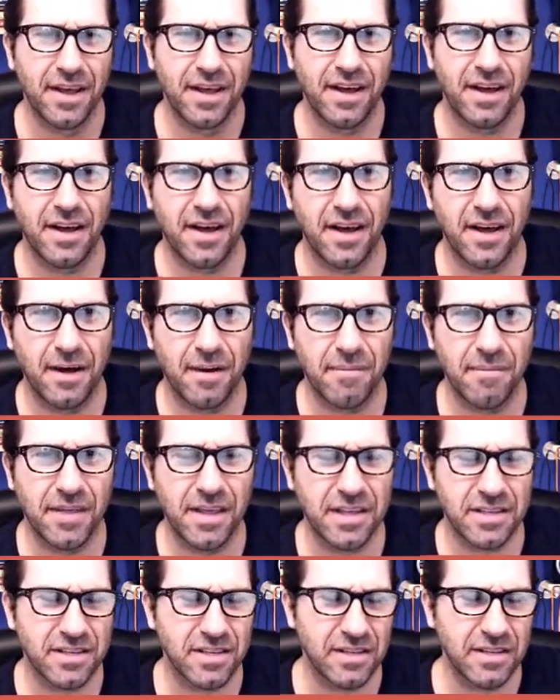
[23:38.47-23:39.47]

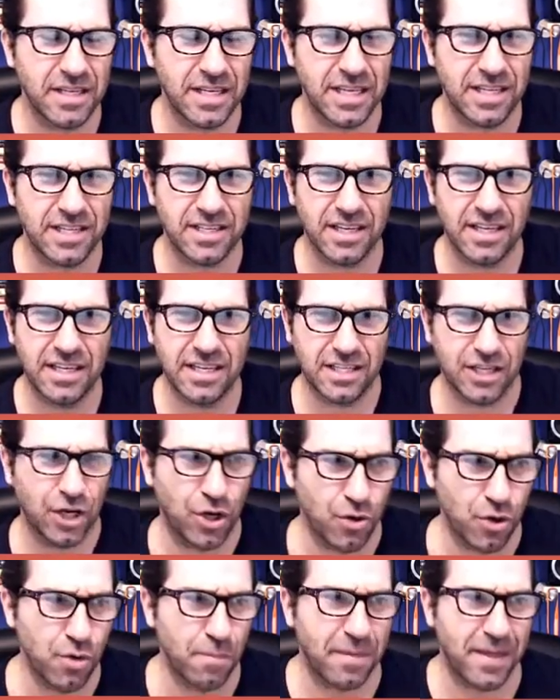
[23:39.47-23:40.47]
It's a
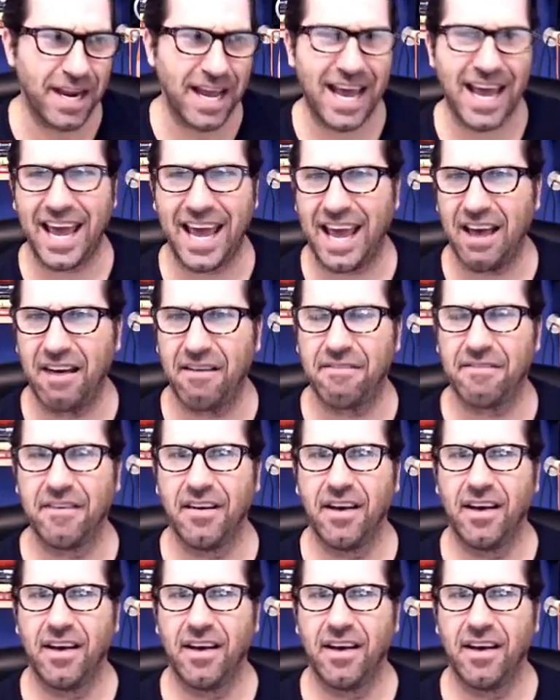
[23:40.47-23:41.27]
group that I have